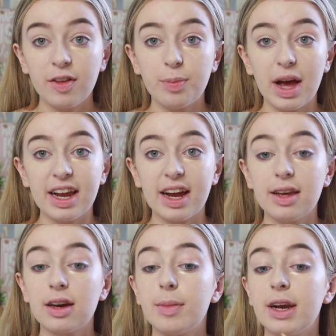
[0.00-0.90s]
barely
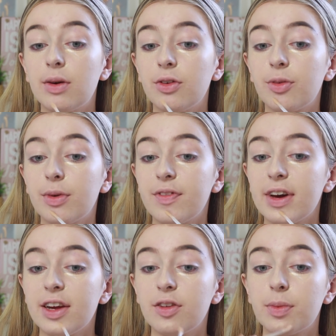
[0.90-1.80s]
any coming out onto my
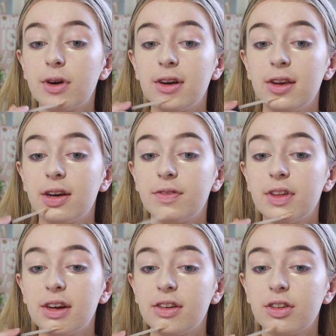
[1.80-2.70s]
face, but I love
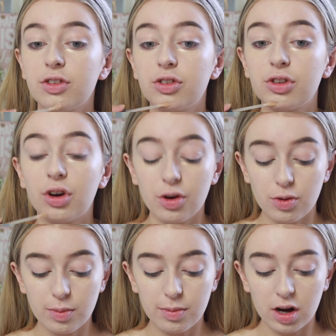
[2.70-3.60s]
this
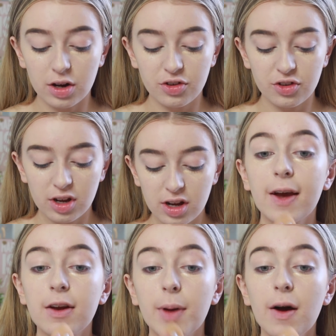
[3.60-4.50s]
so much.
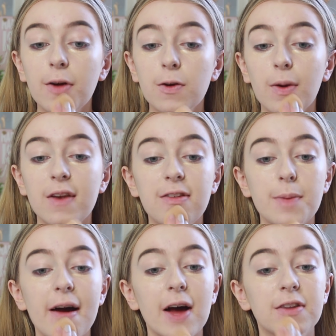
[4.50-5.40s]
It was about
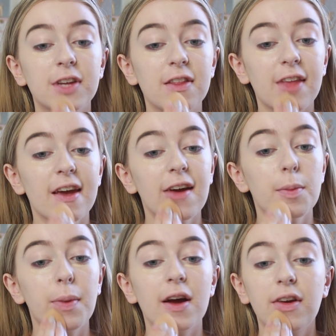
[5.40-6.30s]
£20 I
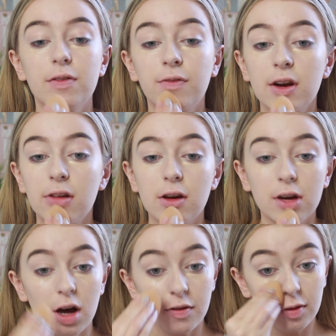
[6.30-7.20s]
think, but it's really good
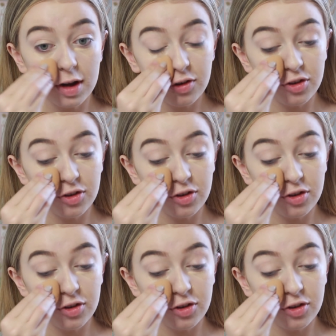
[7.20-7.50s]
coverage,